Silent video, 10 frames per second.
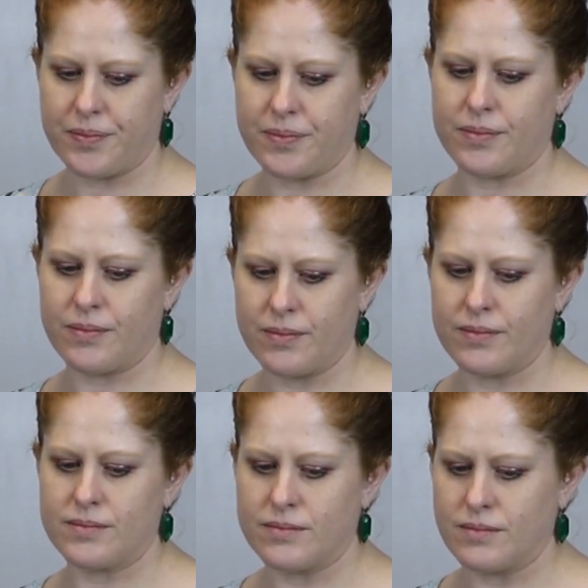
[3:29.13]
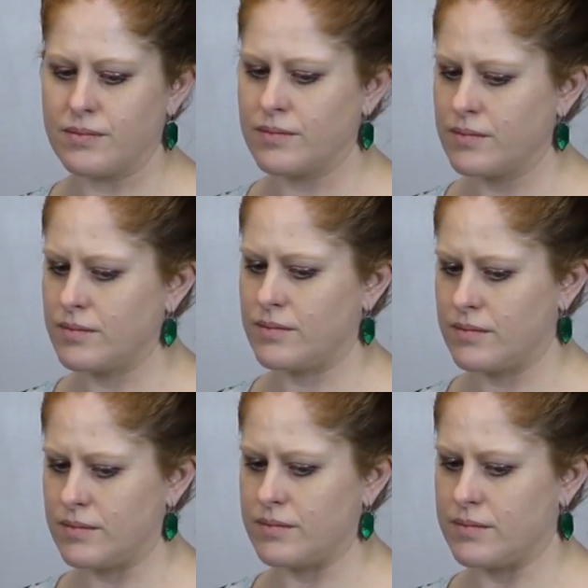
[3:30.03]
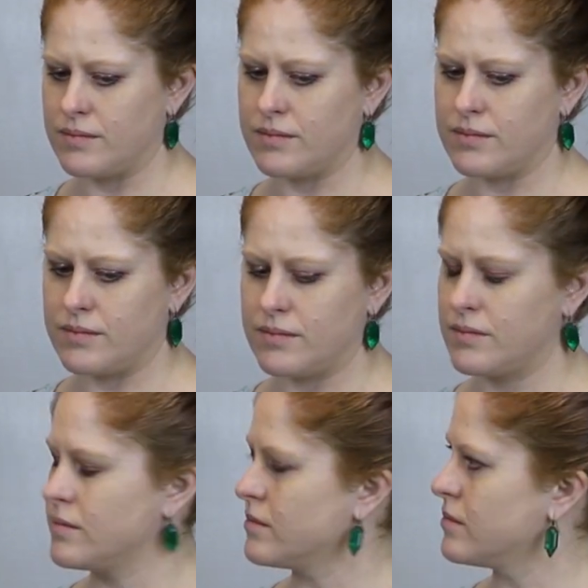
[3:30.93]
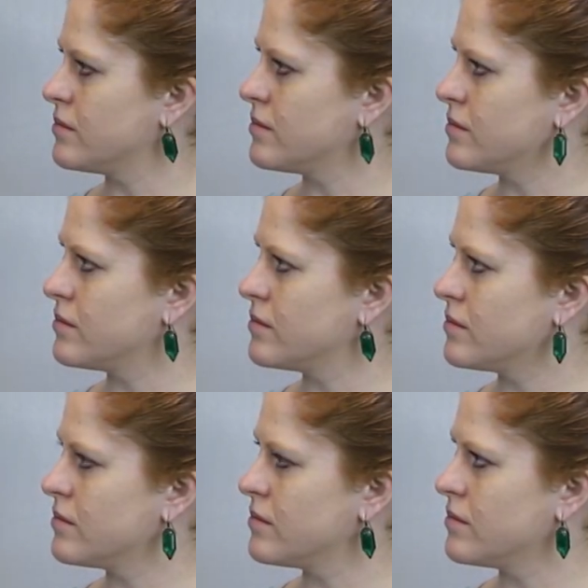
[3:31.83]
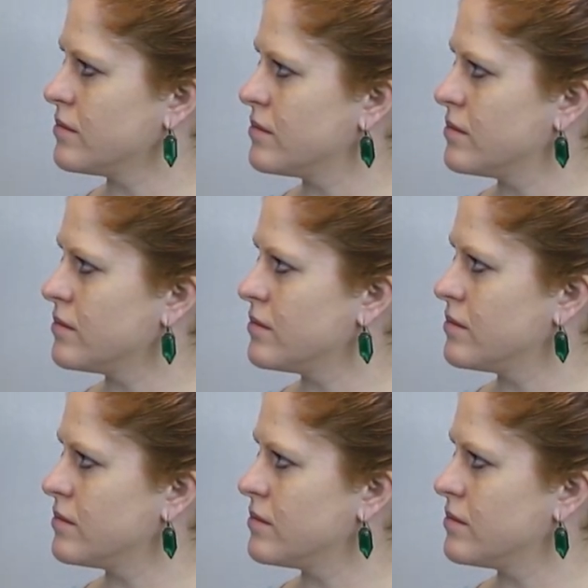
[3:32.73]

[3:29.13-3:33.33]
[no speech]